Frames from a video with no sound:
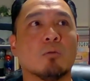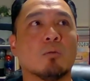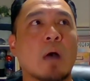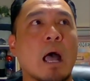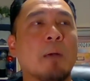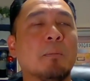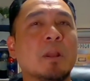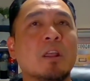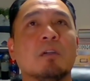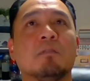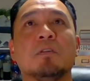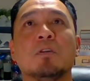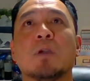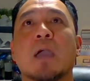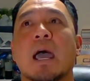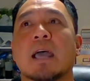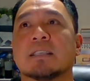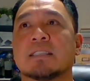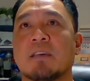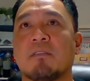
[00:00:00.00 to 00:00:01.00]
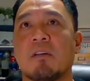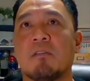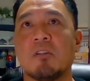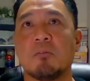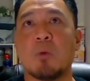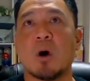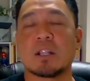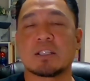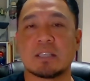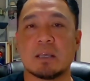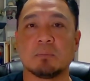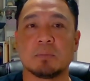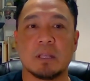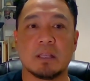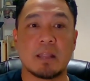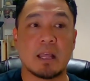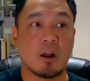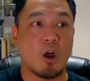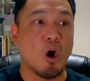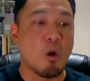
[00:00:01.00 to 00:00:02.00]
How many of you guys have ever bought
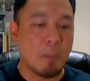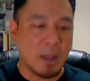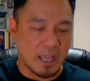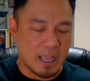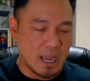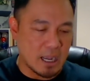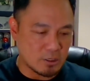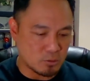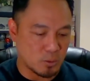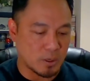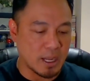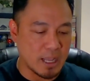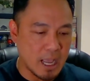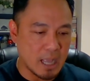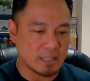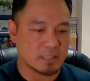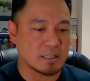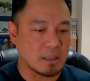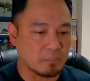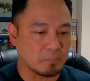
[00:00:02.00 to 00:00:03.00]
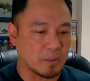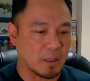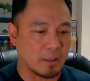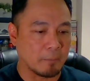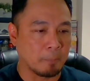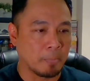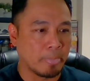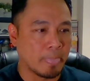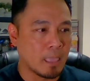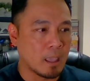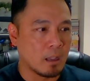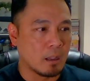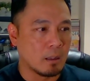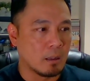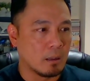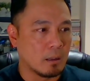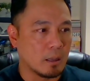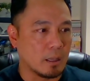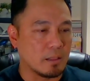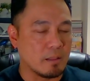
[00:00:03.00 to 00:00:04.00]
something that, oh my gosh, when I got something
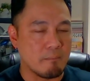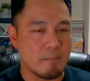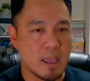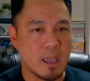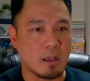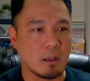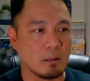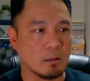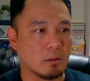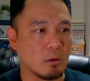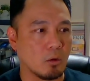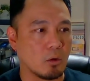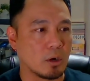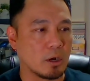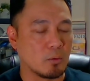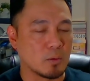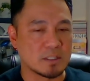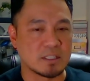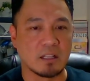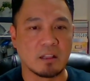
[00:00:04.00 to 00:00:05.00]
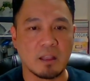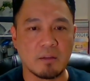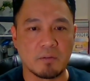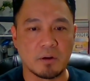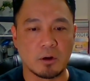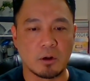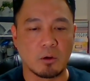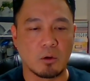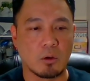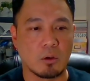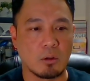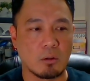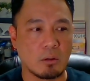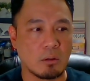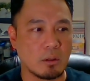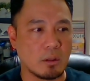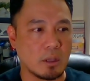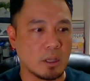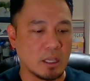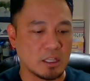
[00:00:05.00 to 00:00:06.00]
in the mail or it was delivered,
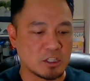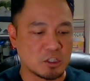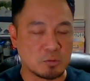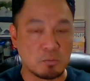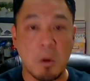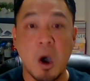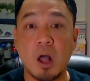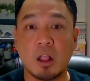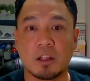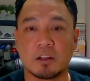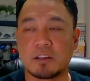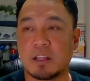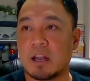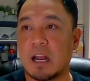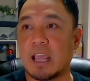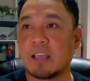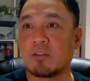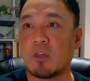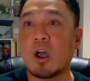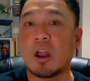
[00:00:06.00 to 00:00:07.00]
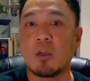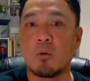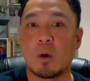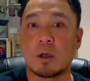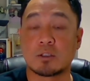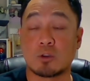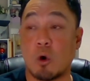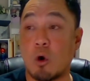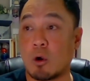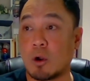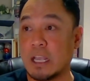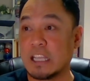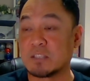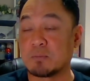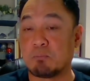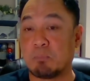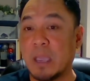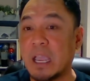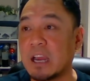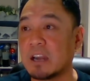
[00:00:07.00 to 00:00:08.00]
it's smaller than I thought it was, or it's
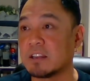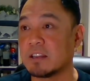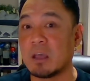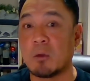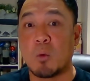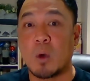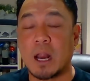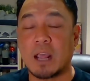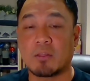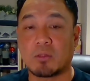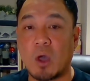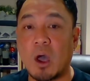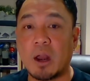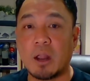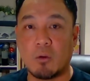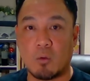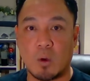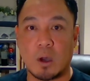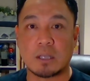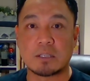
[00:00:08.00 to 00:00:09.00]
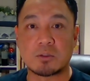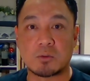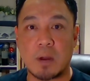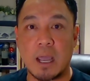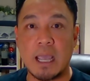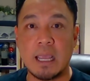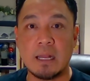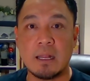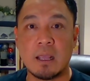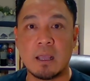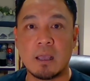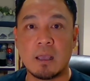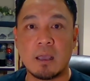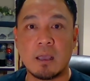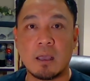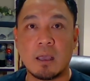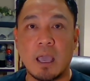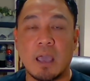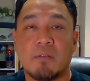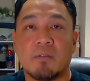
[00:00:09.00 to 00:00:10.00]
bigger than what I thought it was, right?
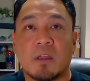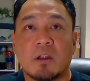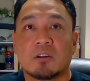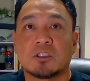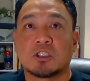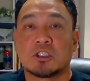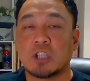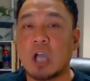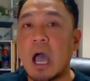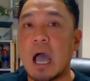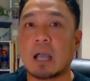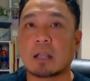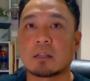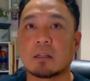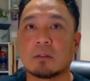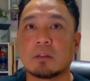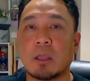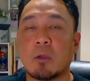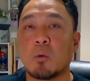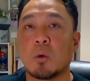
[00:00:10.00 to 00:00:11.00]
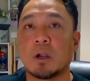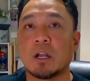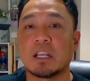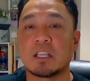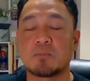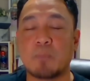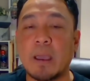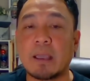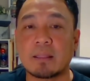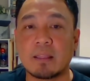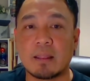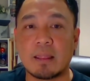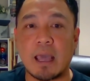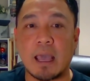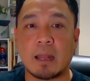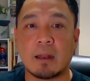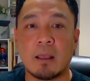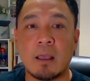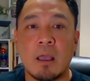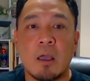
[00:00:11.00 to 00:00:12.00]
And they're shocked. They weren't expecting
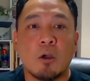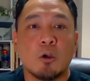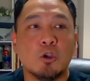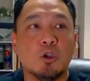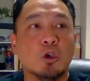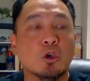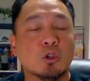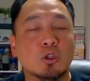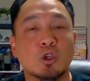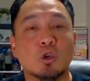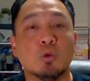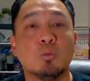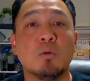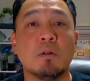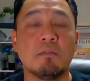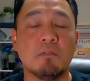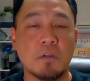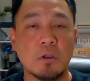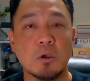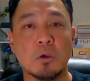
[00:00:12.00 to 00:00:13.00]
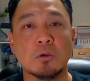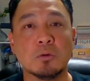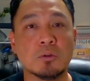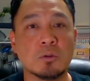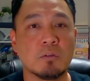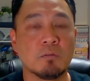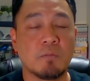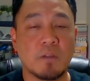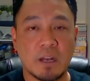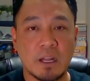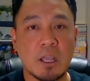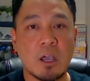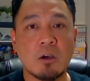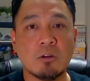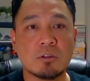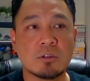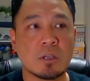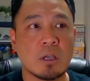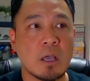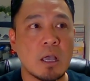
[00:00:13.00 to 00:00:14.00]
that. YouTube reviews
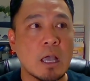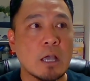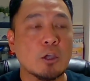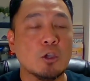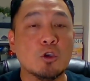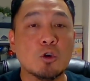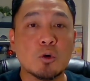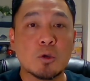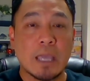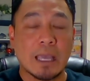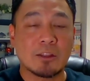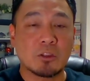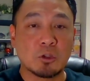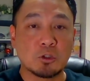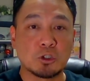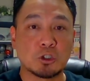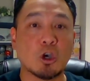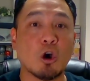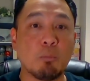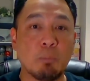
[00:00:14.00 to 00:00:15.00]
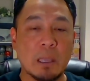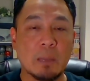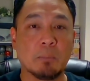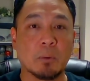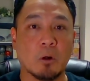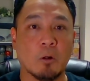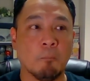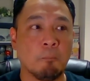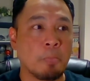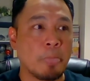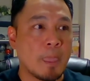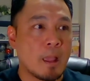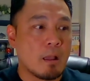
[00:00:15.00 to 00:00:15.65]
videos, you get to show people